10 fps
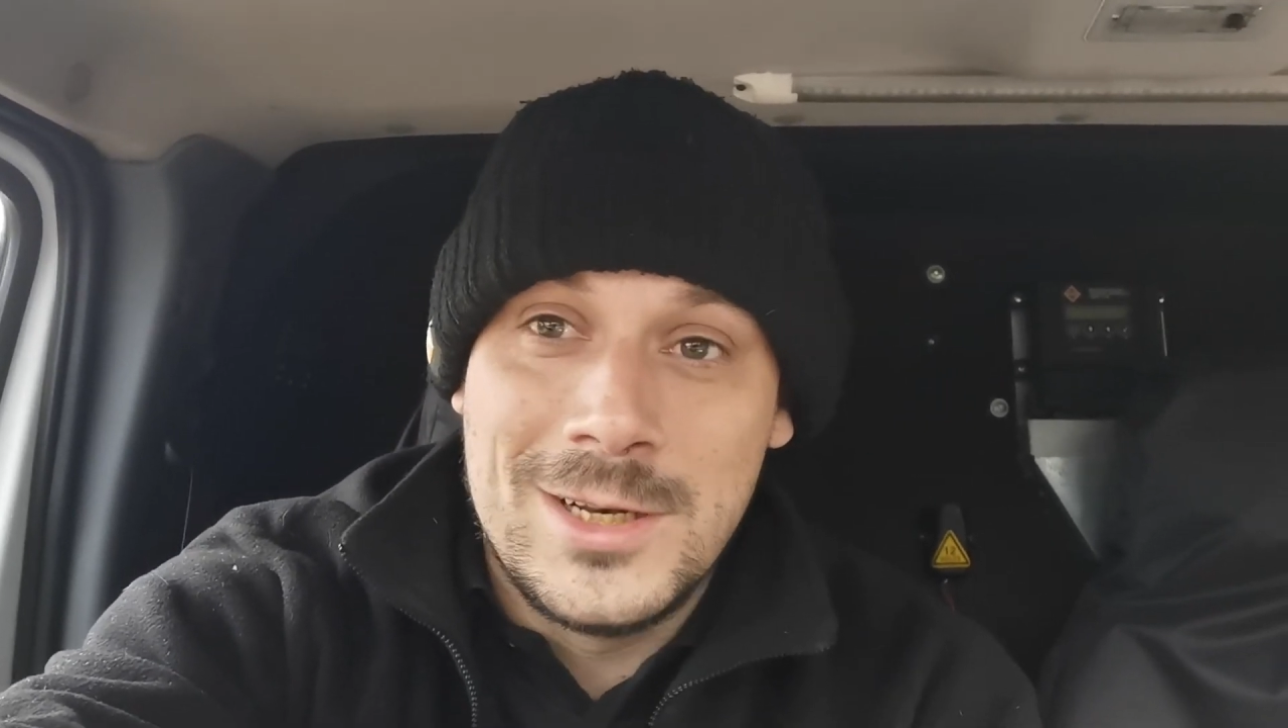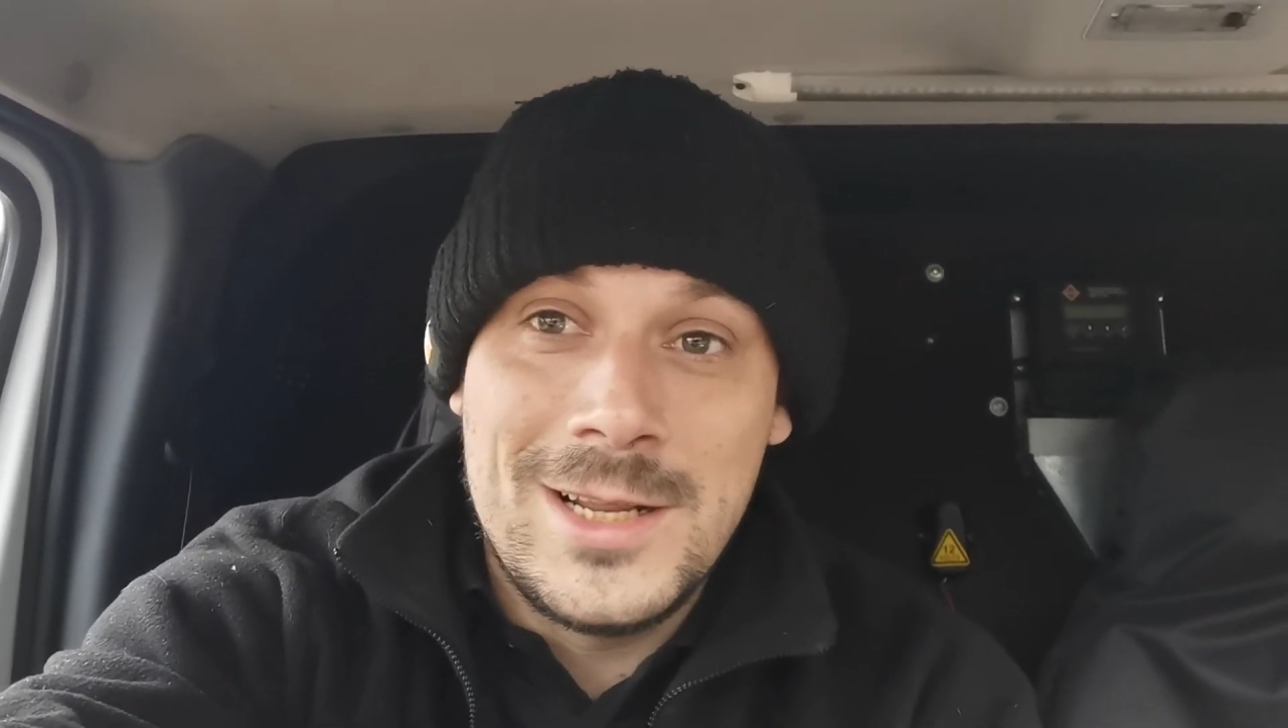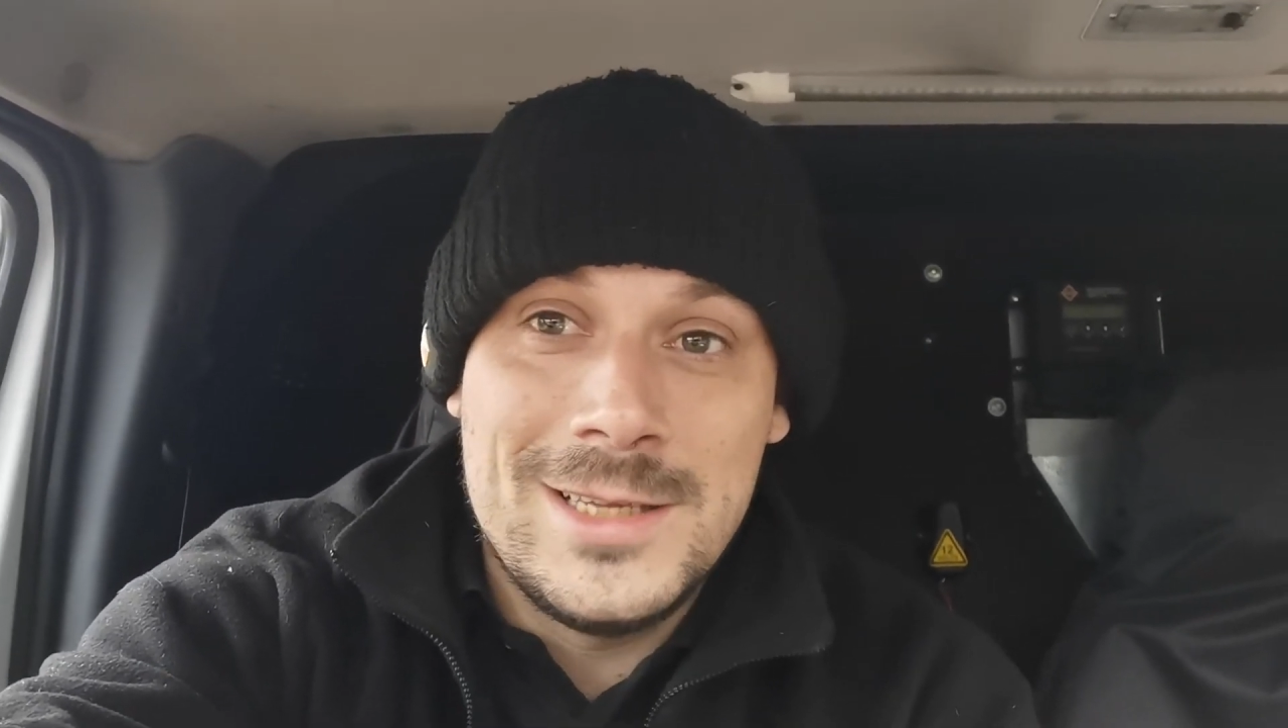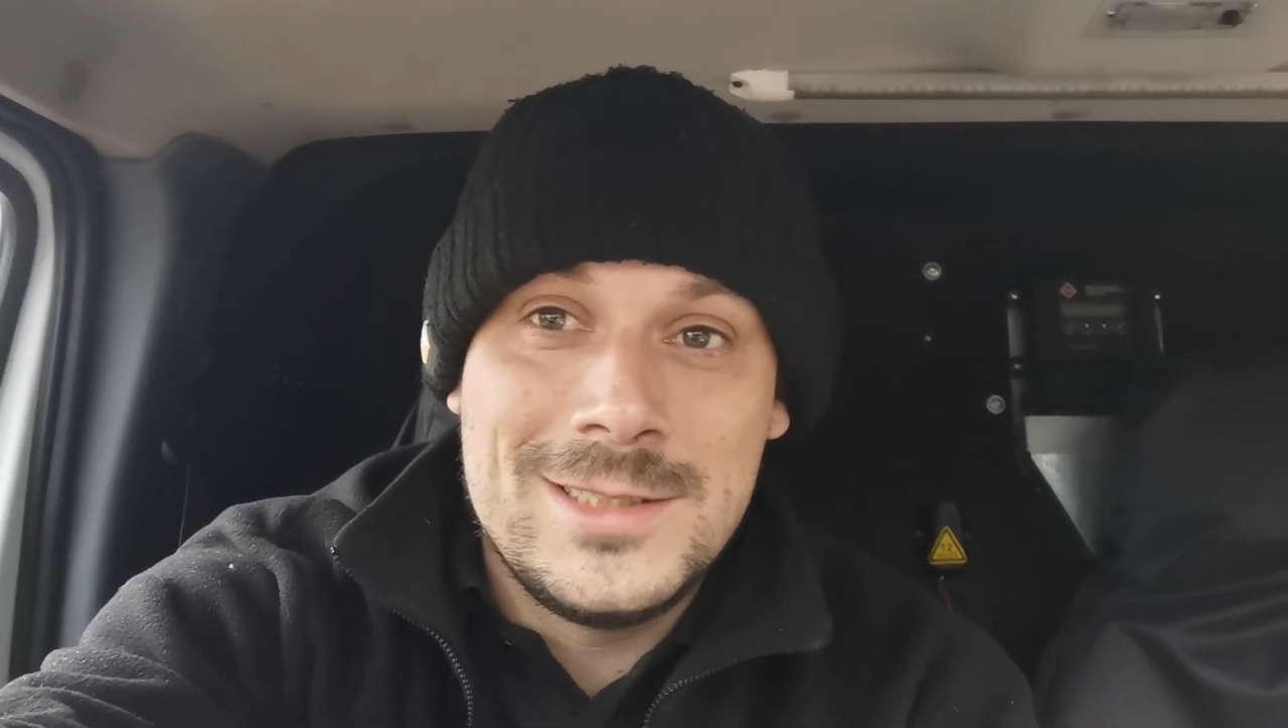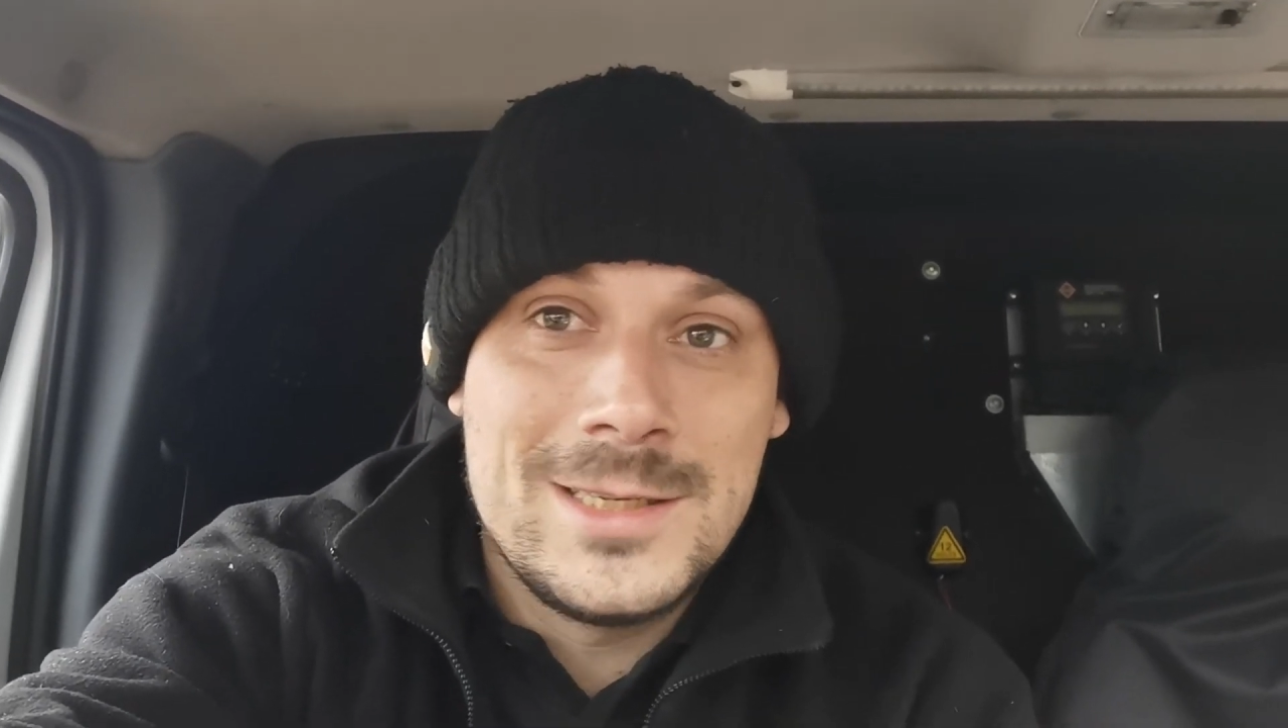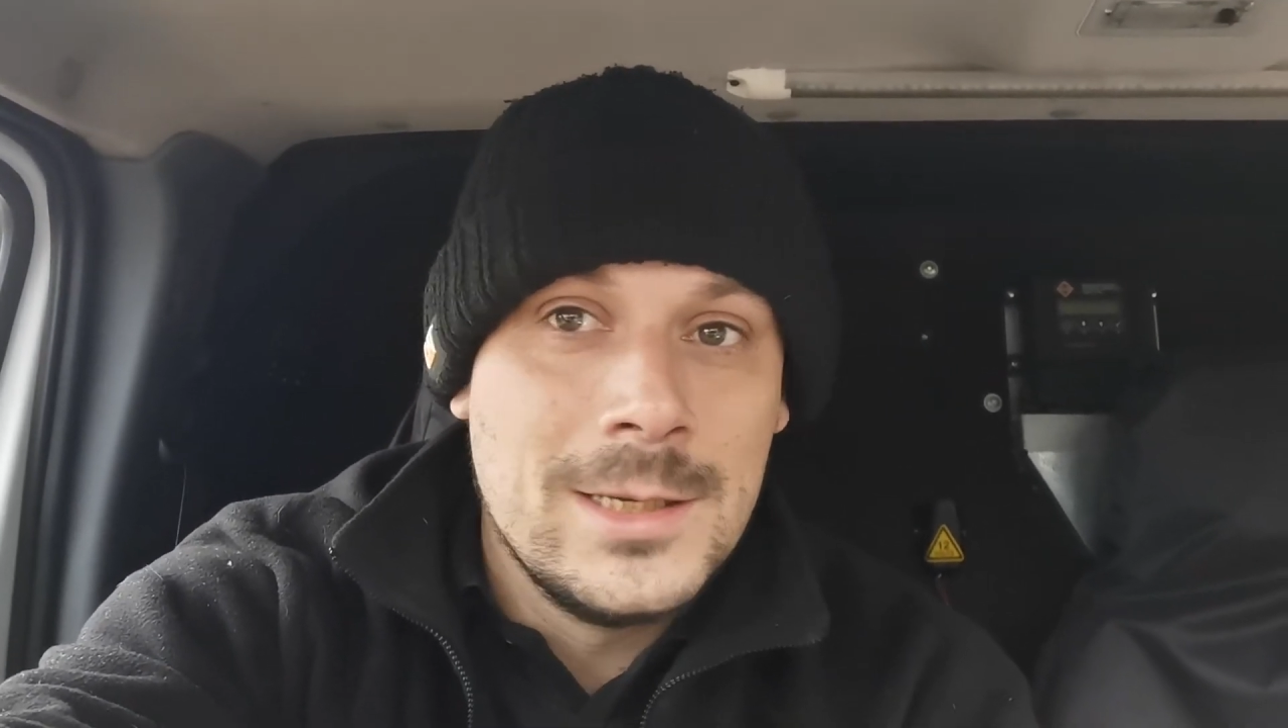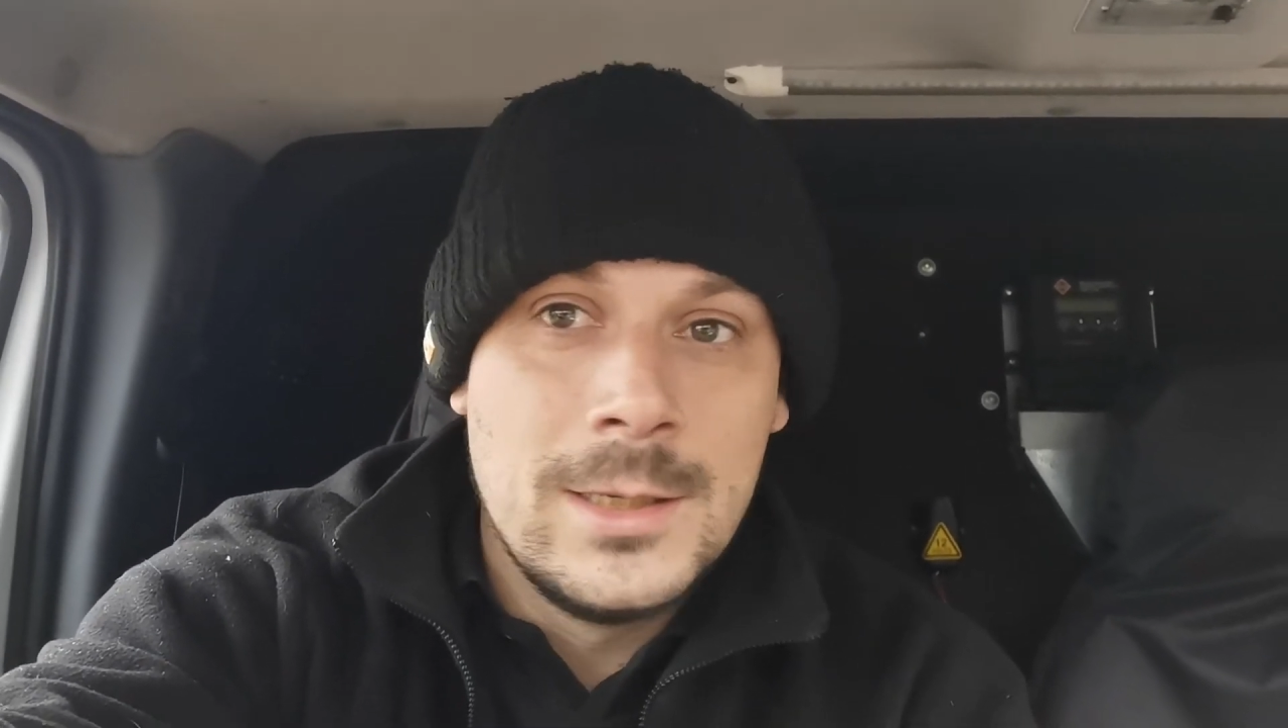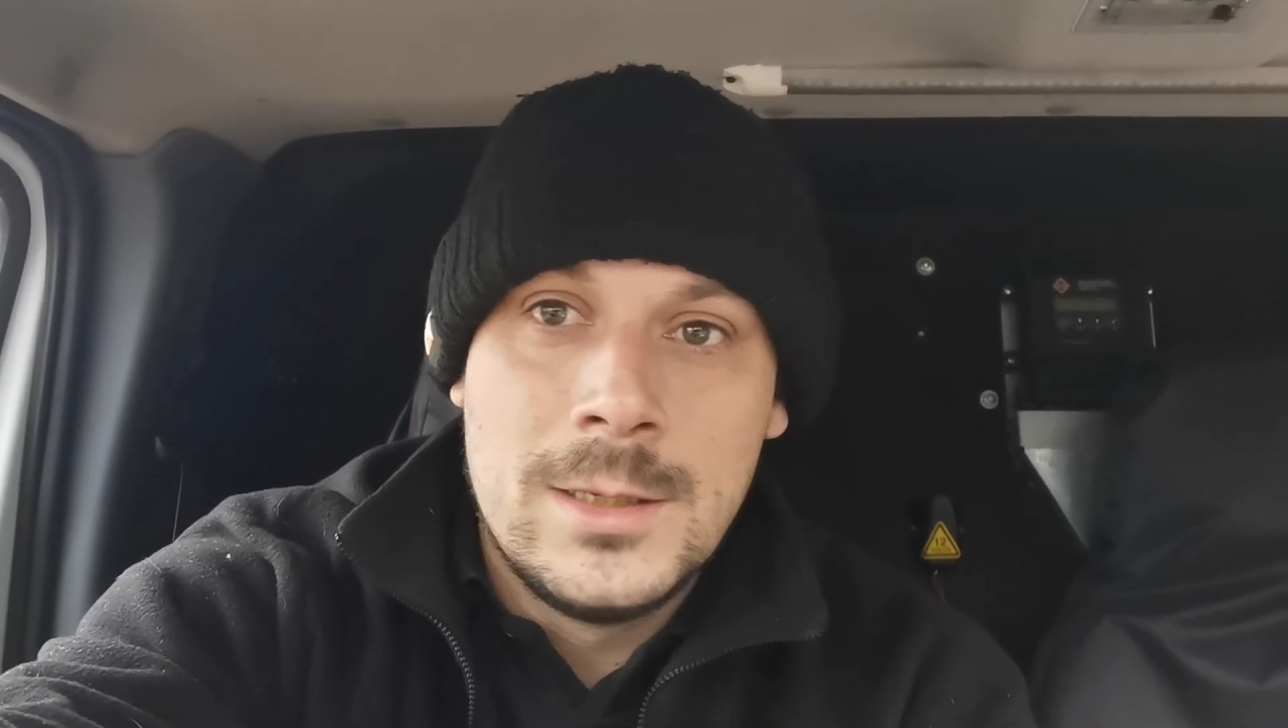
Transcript: at least.